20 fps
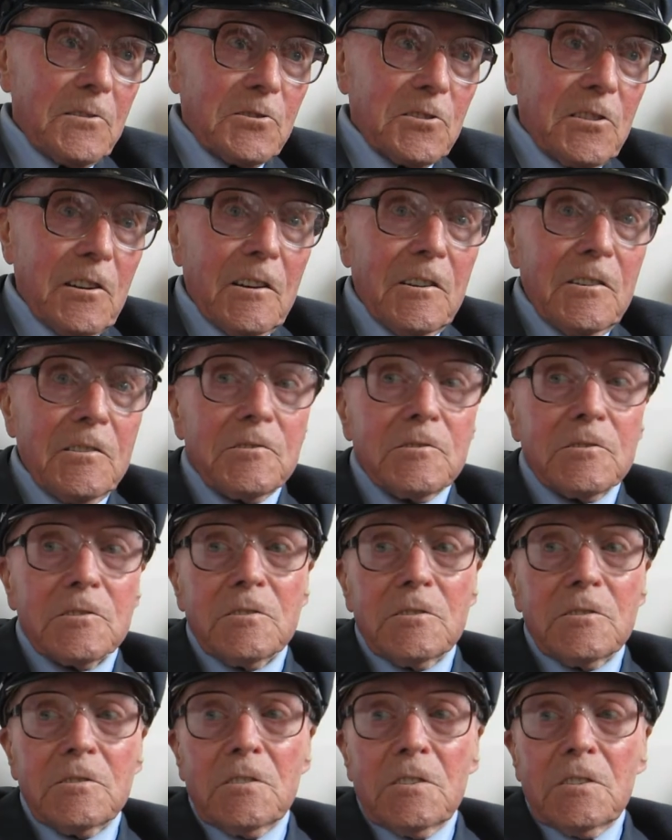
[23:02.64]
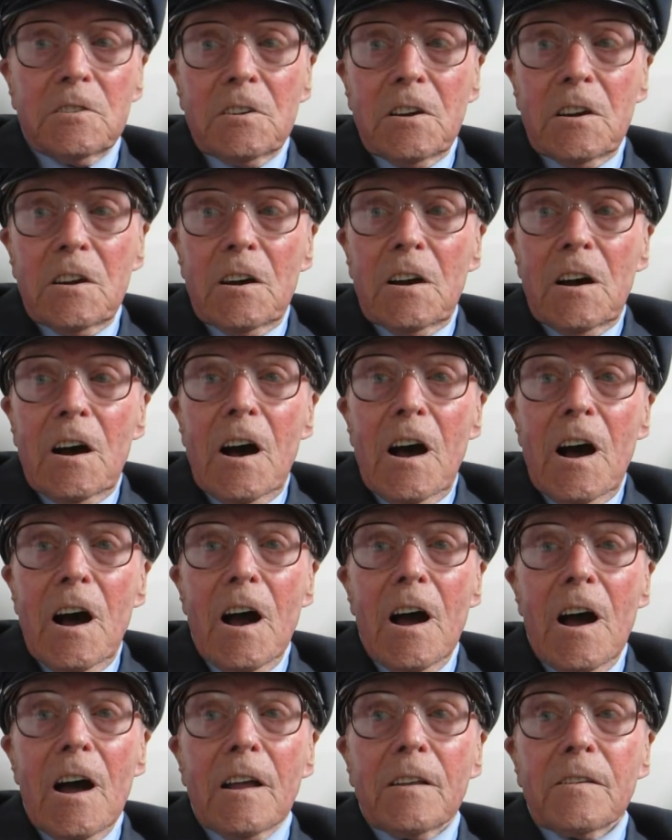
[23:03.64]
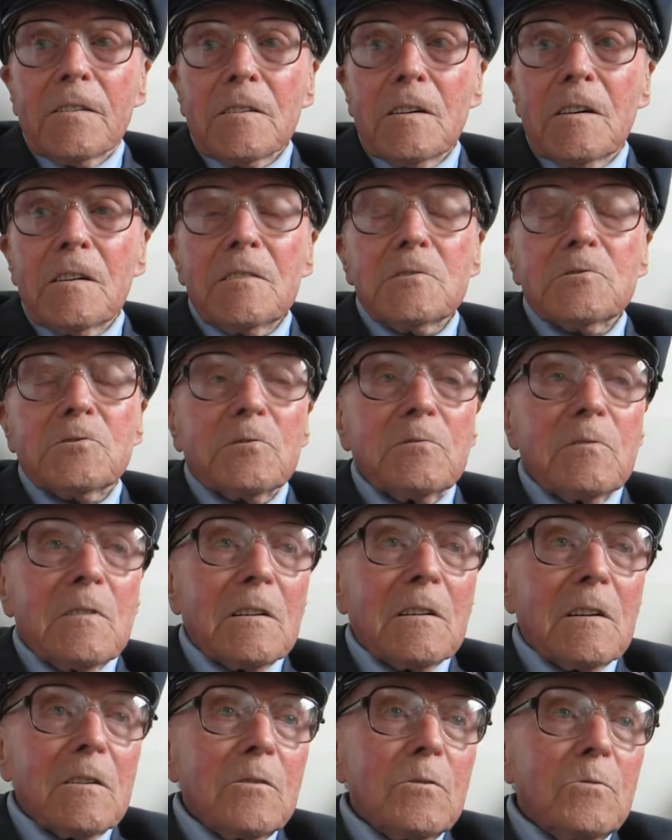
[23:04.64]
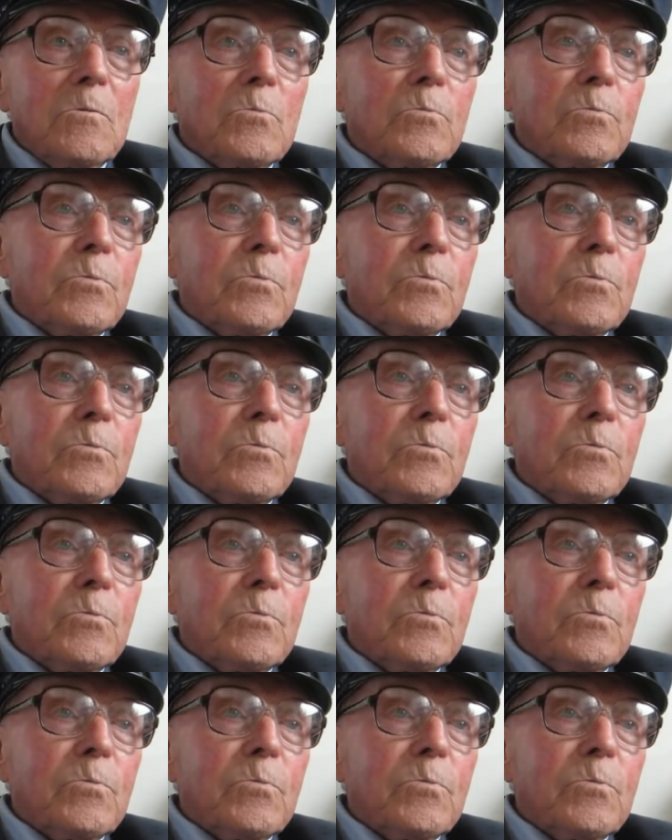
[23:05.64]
stage. And as you know,